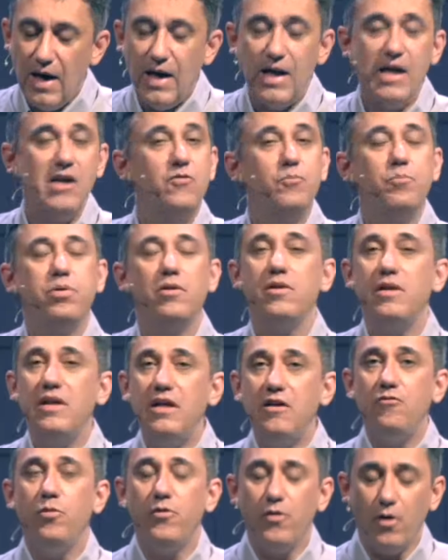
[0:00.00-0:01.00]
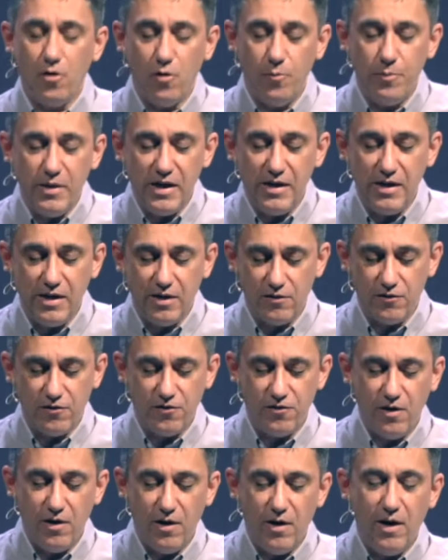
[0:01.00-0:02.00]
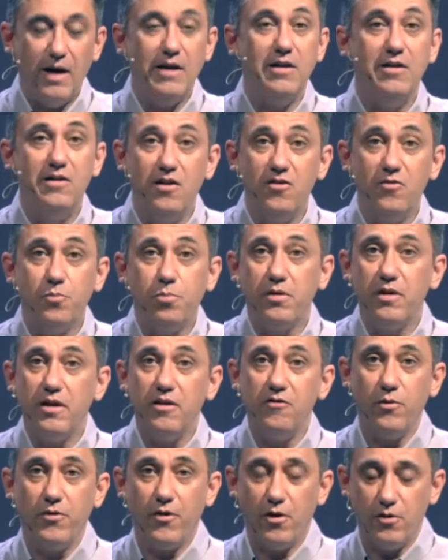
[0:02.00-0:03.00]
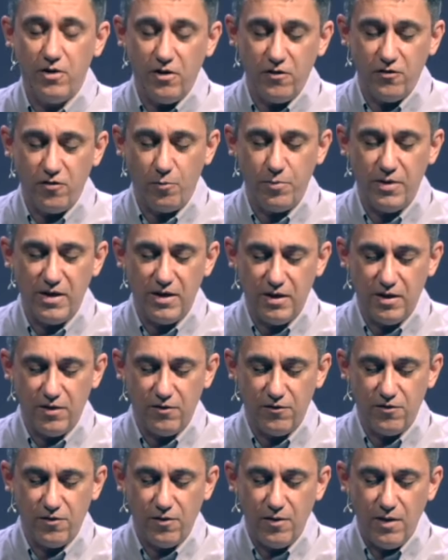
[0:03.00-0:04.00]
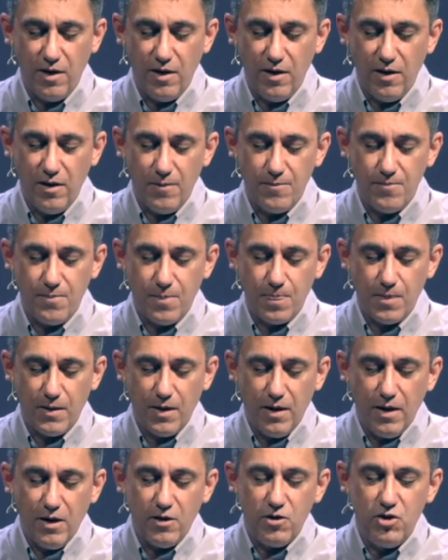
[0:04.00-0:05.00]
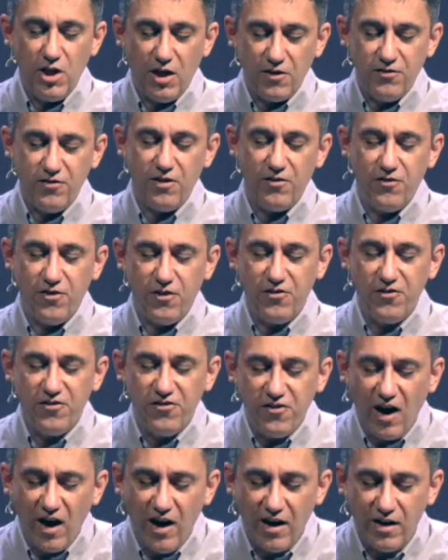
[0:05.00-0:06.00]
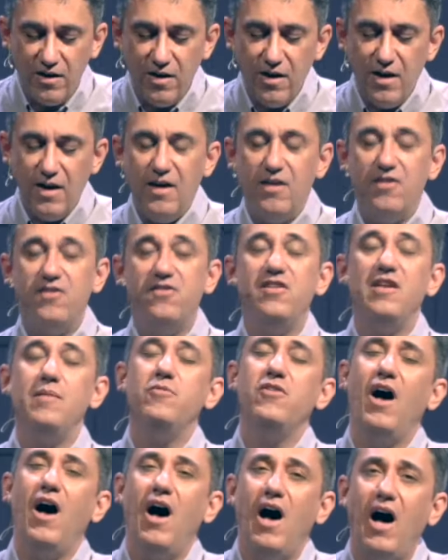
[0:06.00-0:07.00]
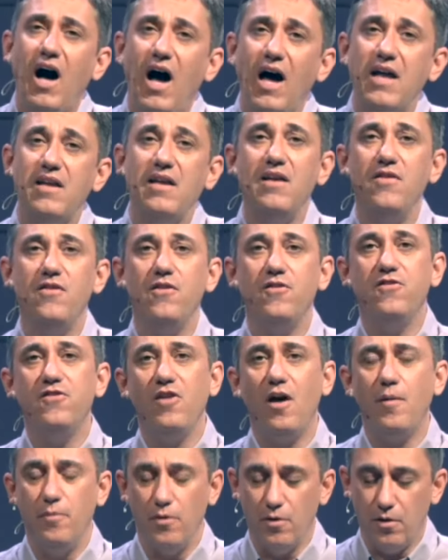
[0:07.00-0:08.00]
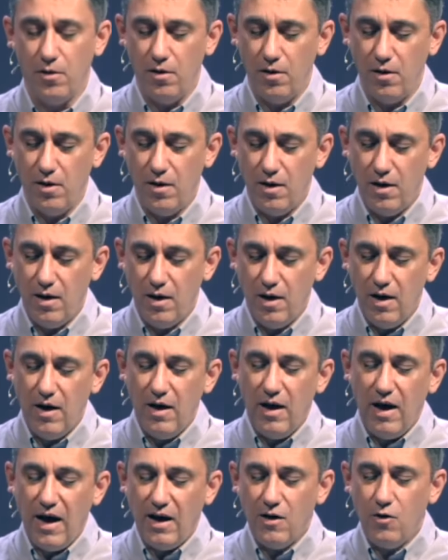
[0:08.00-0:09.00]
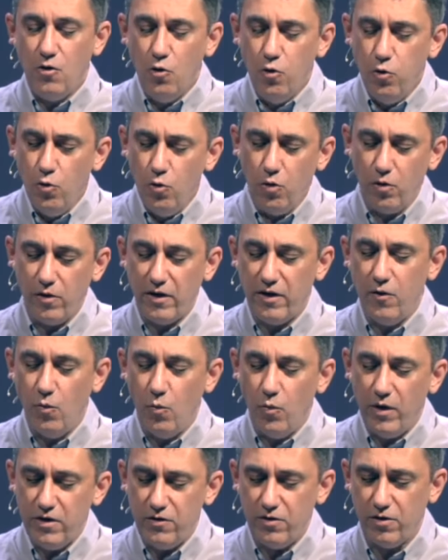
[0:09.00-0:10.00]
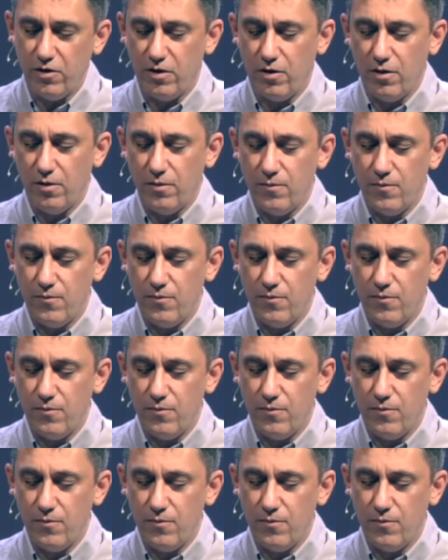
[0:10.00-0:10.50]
He is pleased with our obedience and displeased with our disobedience. Just as the sun seems hot in the summer and cool in the winter,